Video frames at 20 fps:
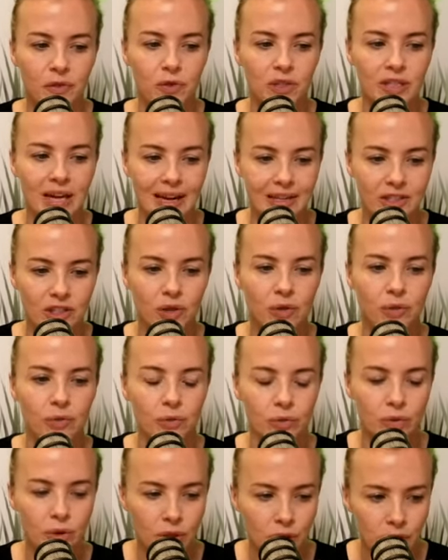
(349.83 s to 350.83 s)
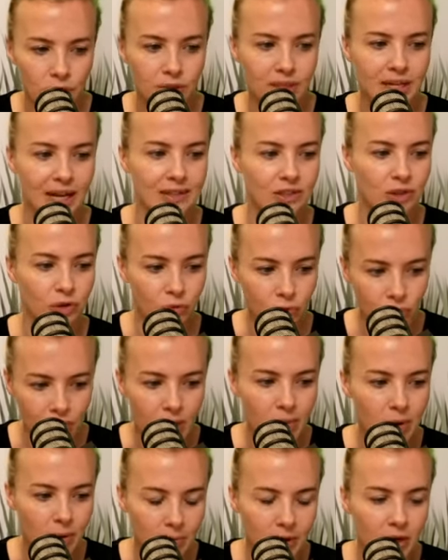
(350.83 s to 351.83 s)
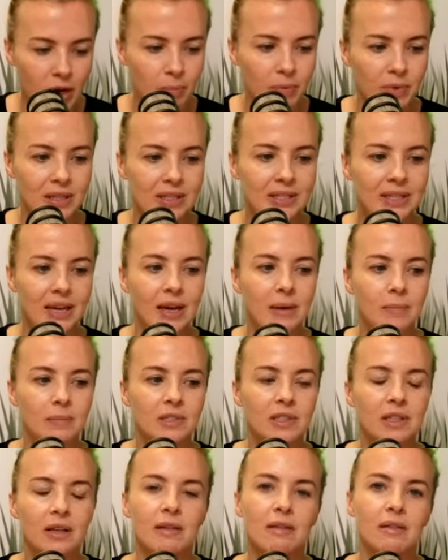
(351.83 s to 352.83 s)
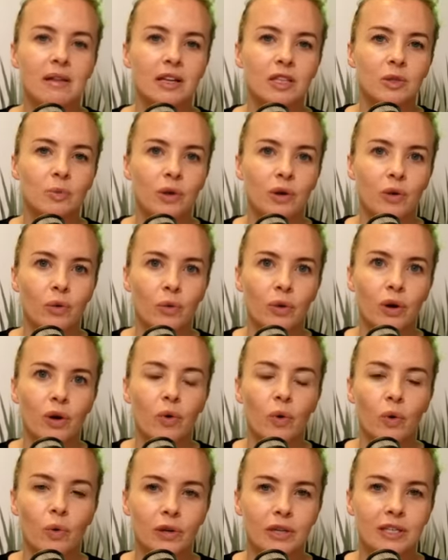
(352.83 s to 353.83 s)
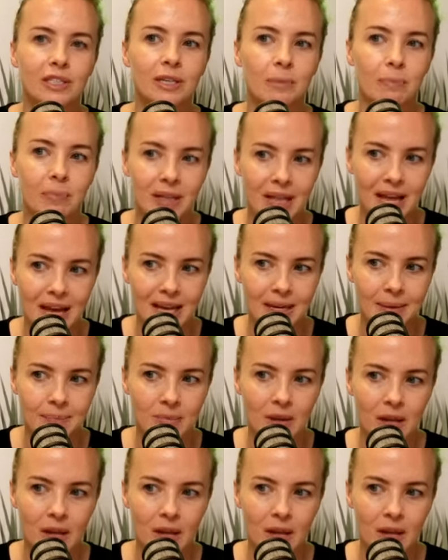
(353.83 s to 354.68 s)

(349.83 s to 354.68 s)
Tactical come up a couple of times, that things weren't going according to plan.